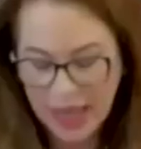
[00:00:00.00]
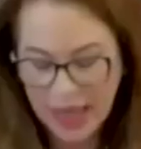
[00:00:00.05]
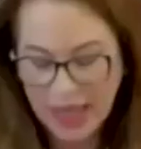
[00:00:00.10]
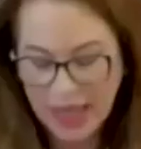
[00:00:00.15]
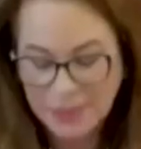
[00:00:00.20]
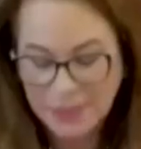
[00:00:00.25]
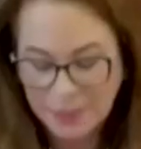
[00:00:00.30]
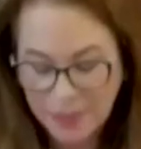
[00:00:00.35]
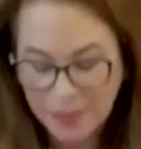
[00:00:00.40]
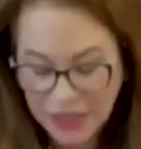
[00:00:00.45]

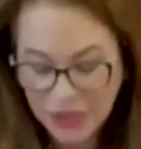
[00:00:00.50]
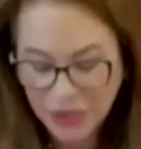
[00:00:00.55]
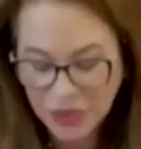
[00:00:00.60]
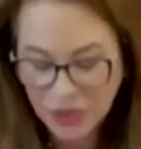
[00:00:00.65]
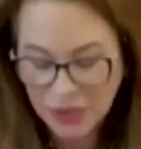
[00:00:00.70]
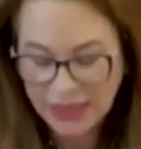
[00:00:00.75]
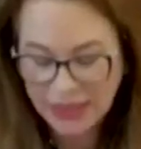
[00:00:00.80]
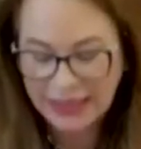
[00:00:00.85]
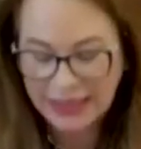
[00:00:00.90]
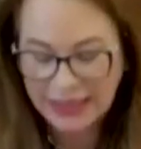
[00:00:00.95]

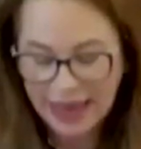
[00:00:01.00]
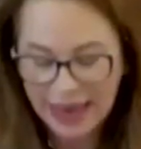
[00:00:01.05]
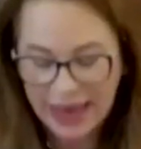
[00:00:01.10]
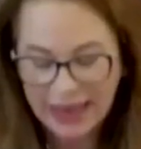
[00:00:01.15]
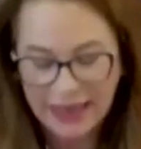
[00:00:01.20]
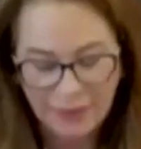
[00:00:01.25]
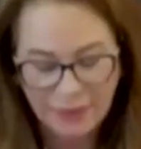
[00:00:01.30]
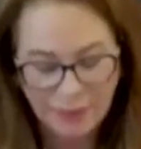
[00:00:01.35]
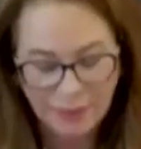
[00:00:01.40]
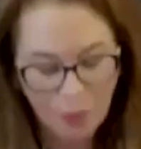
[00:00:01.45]
especially in
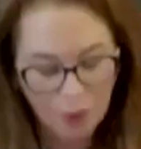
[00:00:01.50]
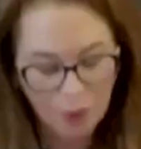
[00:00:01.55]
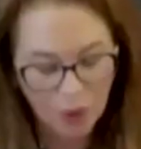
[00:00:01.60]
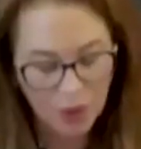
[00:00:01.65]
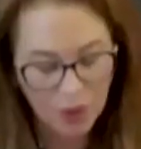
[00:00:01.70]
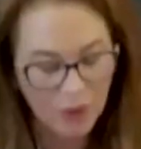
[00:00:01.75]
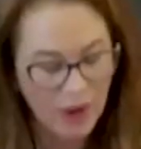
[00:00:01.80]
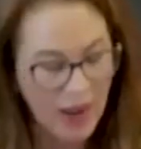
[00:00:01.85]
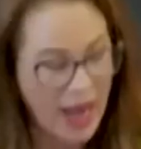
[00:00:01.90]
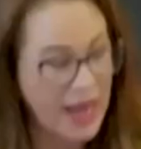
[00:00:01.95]
highly
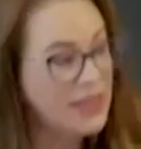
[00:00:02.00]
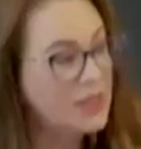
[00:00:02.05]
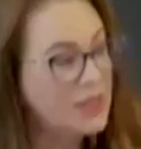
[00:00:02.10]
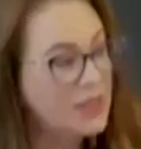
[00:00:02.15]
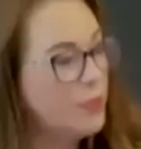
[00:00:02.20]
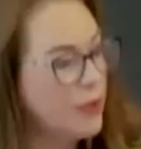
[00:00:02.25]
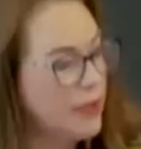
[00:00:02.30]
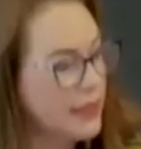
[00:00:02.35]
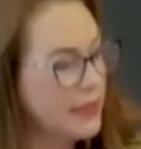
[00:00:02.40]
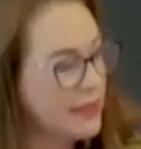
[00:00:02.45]
polarized
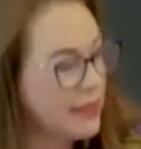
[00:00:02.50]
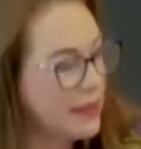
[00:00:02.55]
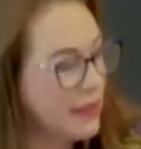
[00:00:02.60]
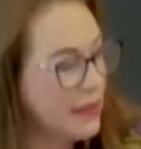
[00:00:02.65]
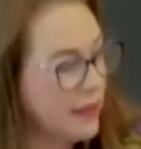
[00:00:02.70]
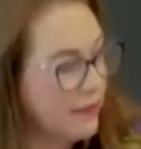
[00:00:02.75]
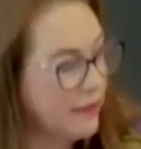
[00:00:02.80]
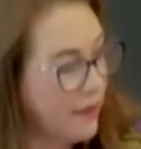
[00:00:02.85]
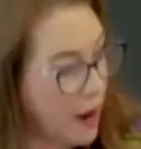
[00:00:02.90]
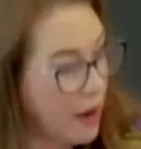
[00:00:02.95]
political
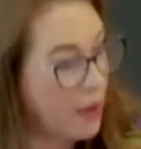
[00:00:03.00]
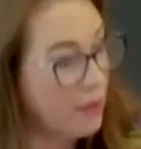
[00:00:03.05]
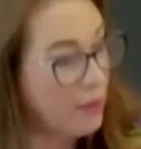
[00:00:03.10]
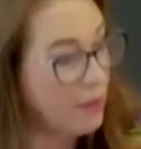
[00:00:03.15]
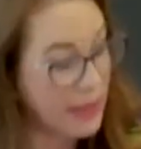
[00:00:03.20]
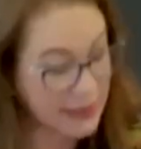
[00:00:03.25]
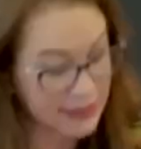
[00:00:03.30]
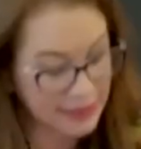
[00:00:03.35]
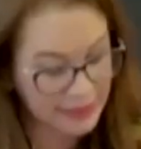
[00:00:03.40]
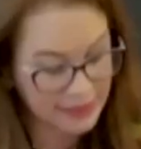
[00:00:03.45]

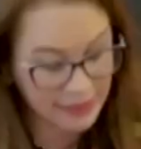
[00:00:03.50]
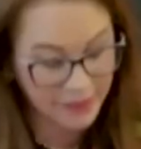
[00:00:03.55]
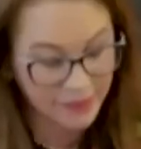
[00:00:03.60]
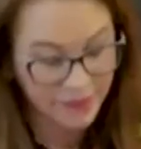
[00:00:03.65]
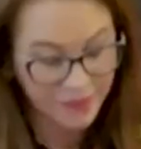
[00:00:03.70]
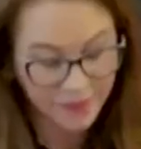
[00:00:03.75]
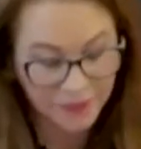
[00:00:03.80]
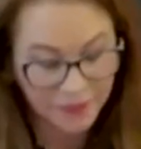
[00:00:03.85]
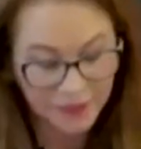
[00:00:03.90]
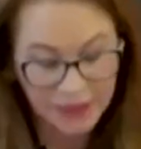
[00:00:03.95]
environments.
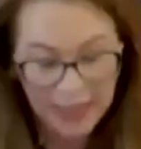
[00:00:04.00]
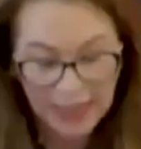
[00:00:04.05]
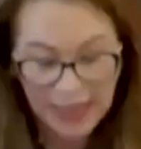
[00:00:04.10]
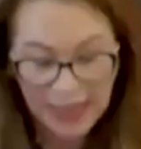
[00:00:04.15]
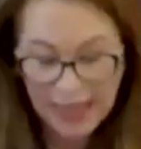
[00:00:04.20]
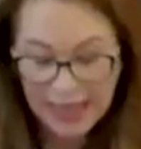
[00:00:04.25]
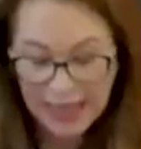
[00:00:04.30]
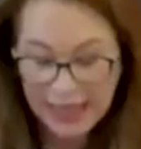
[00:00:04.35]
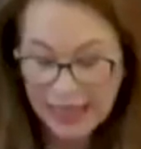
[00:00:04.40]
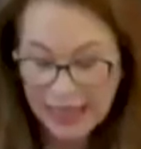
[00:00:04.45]

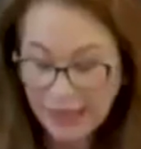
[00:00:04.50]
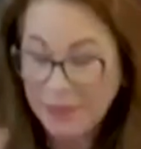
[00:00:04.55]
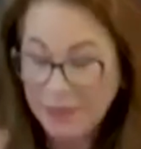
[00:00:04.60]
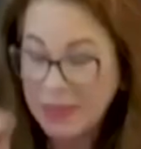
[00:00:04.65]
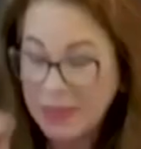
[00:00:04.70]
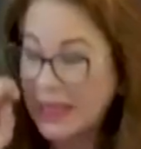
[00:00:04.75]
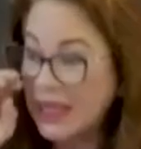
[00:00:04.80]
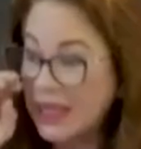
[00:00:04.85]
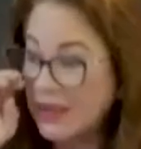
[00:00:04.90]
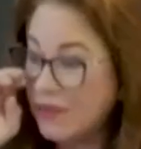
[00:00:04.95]
Let
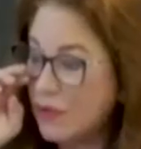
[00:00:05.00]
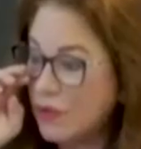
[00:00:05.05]
me give